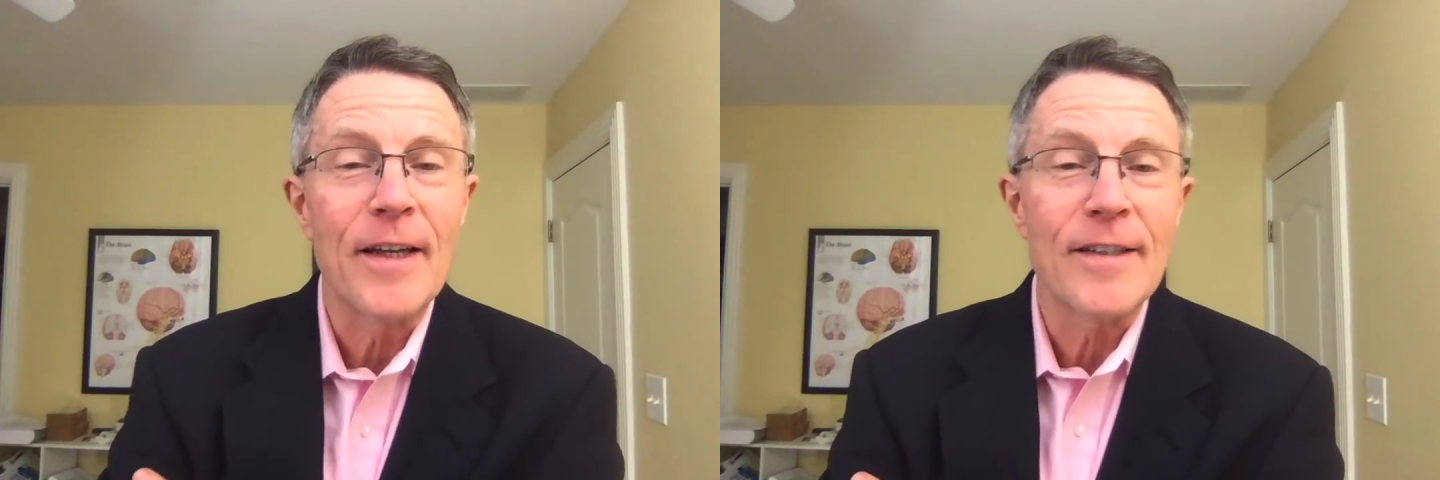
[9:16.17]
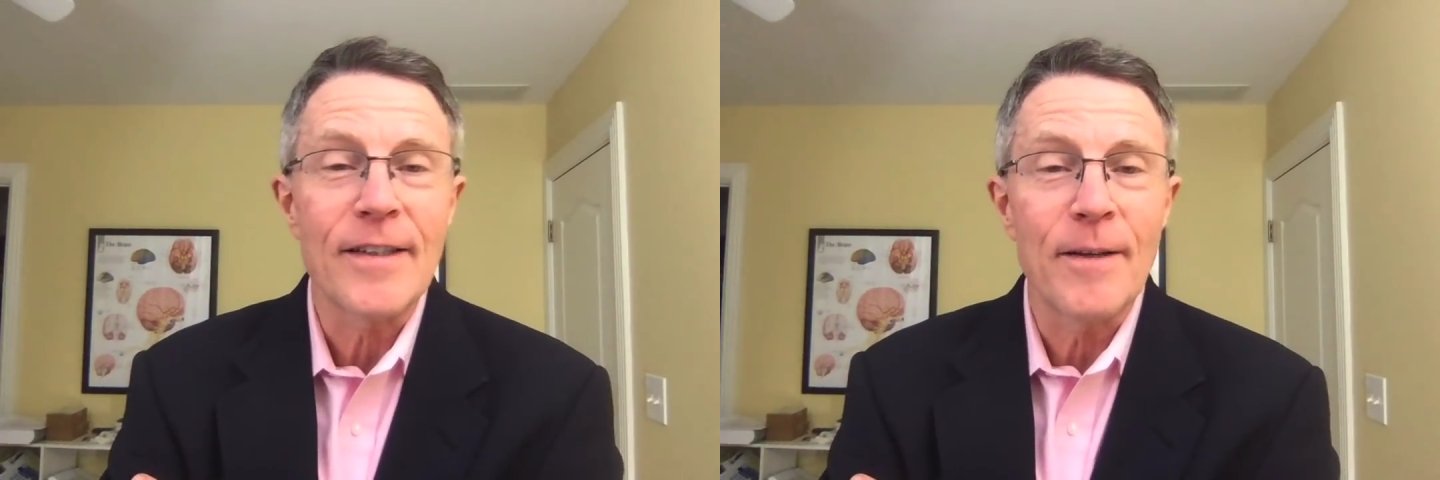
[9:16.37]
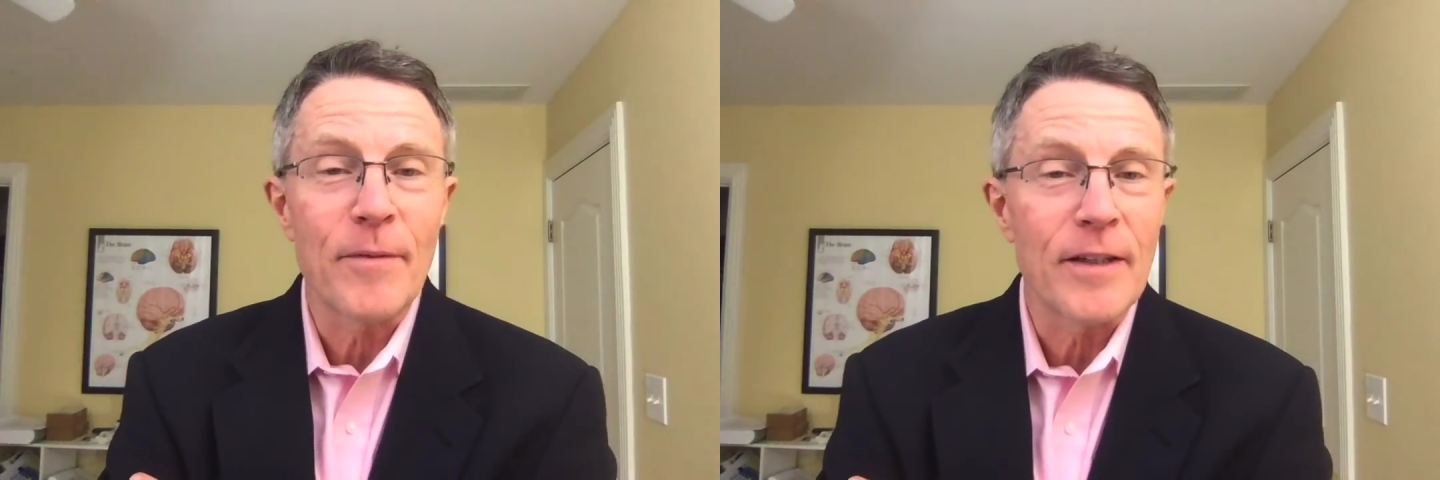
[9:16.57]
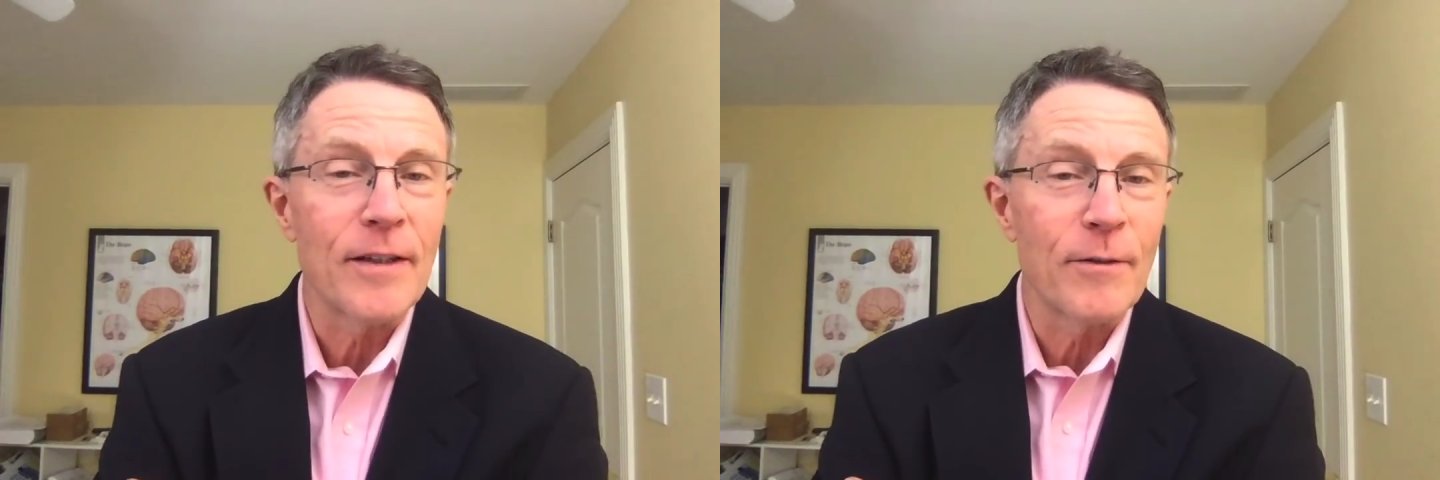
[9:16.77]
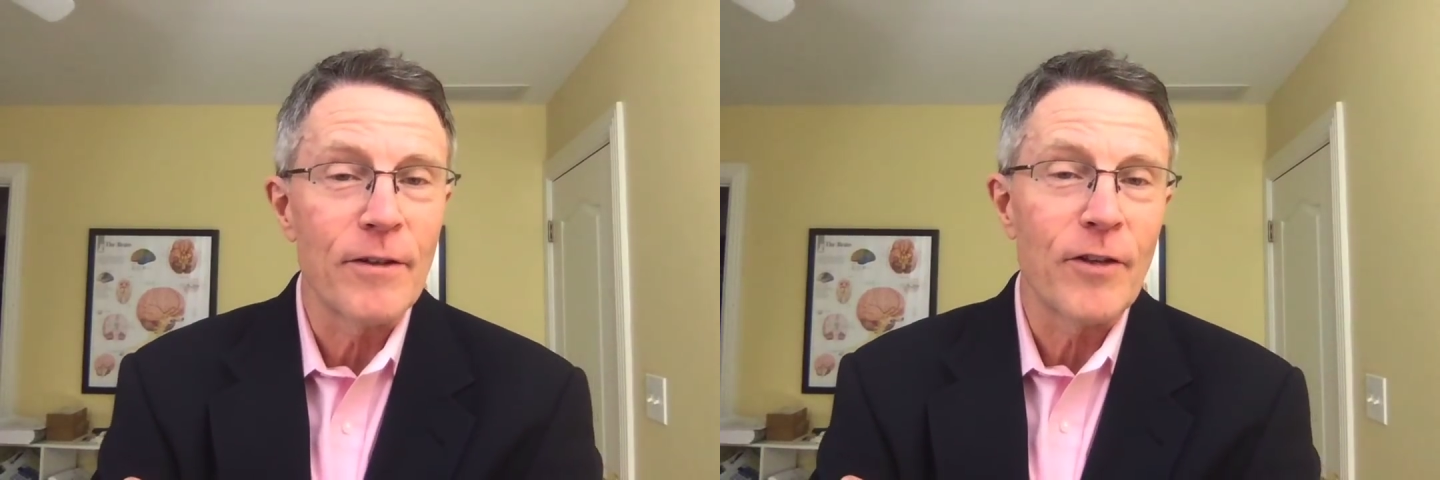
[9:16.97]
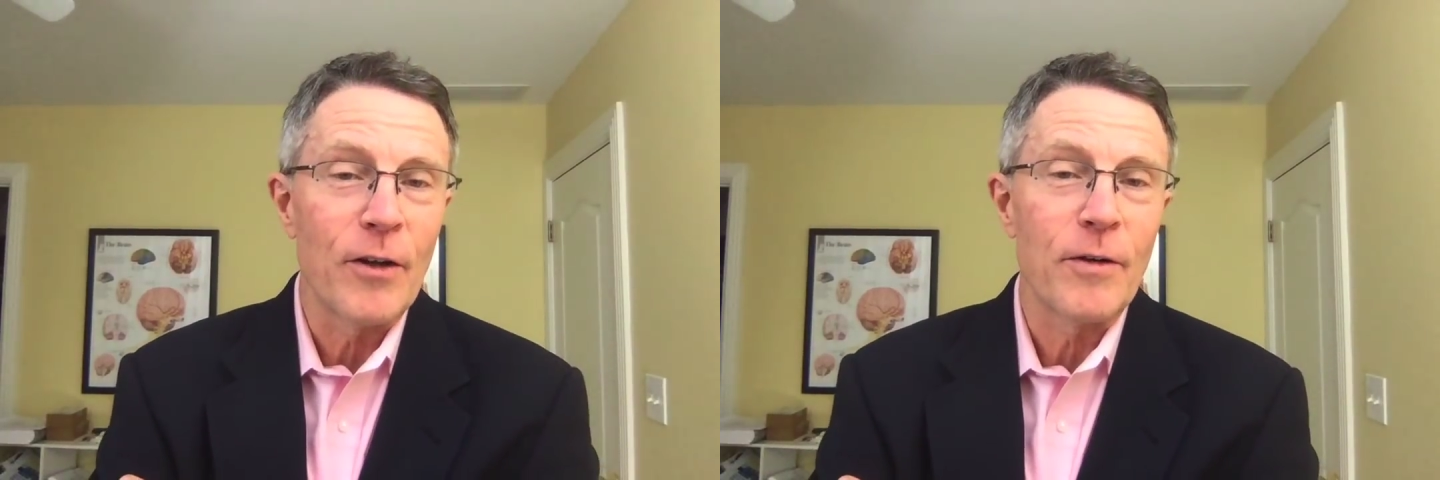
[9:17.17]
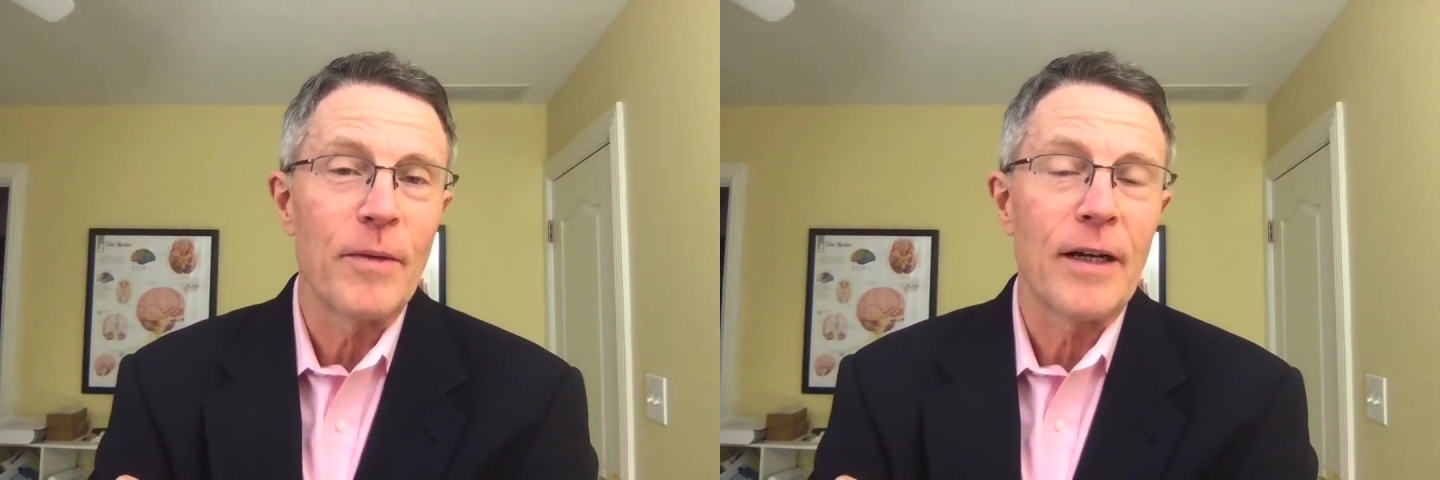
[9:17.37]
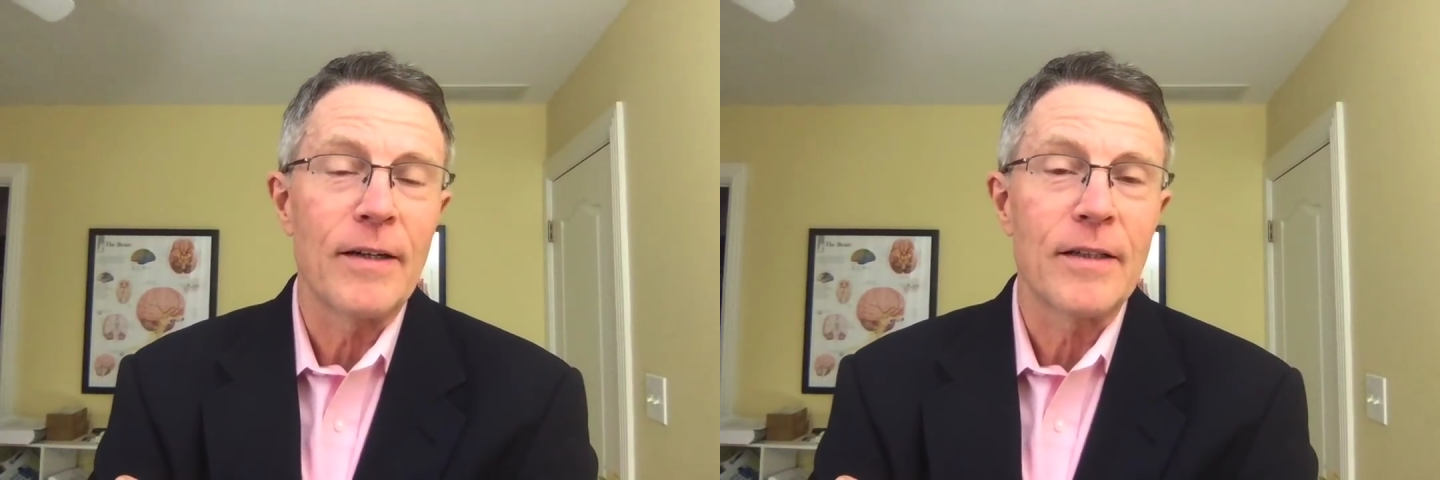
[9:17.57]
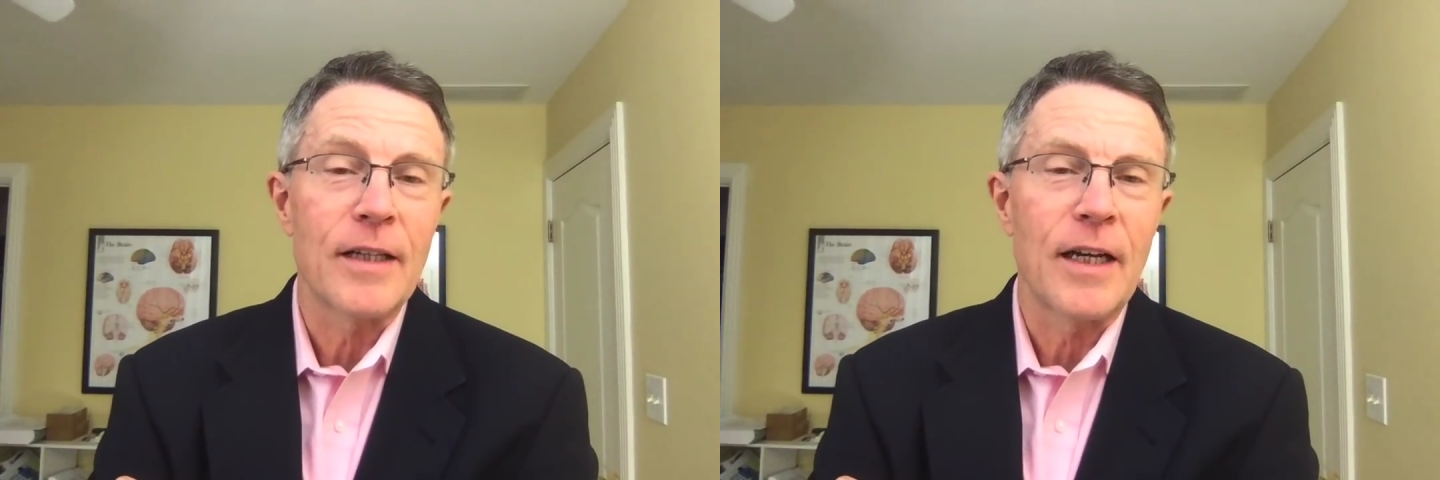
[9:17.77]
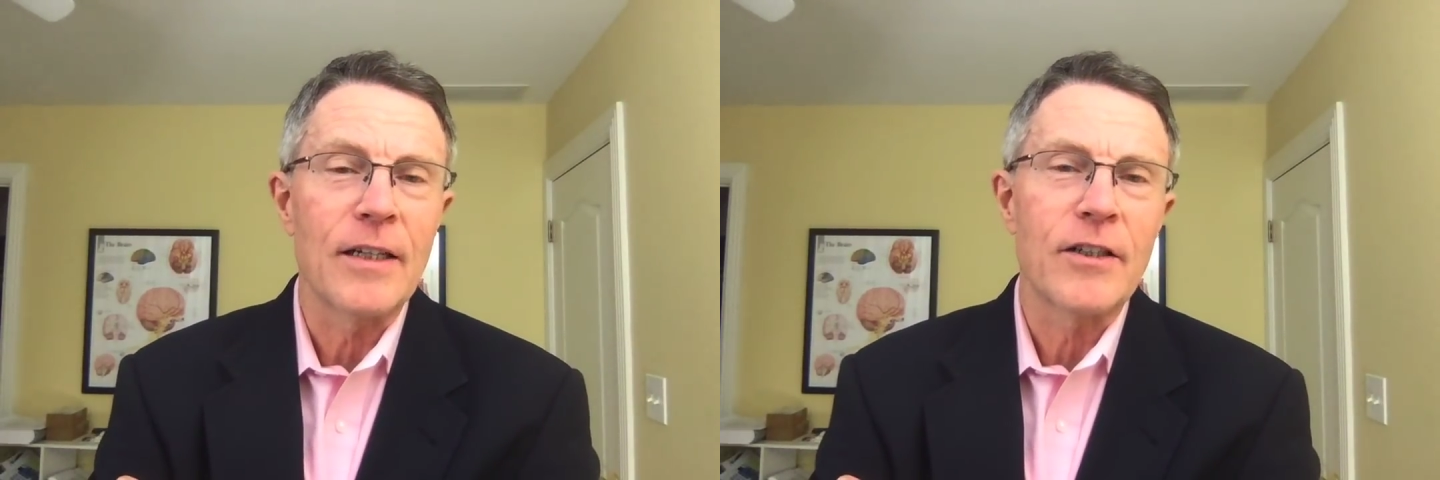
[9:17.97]
That's something that we've known about in
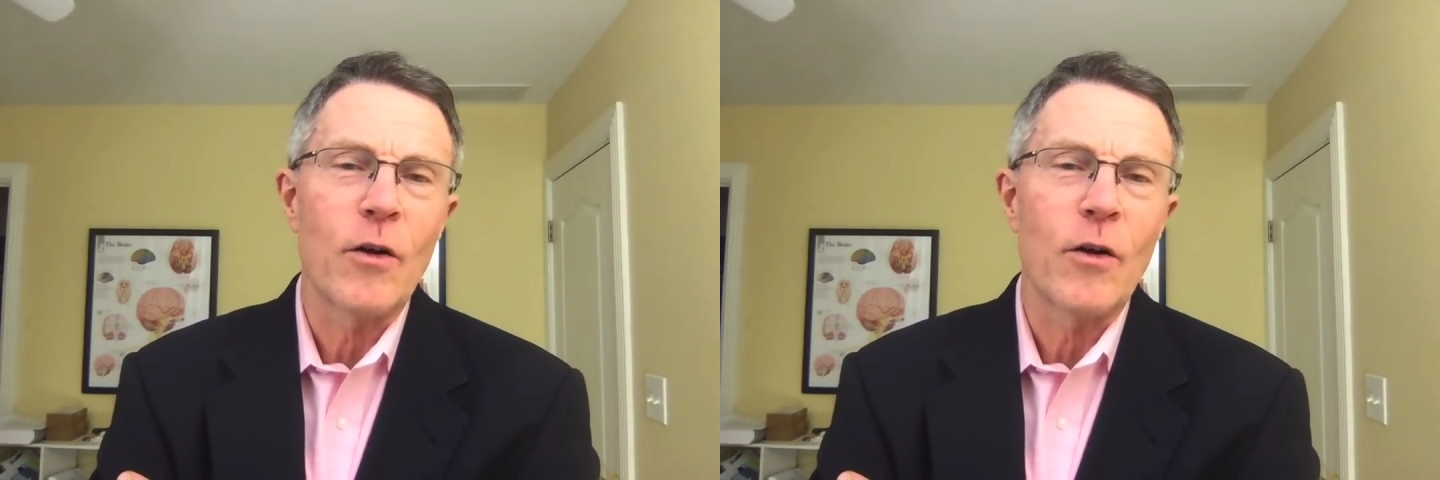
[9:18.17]
science.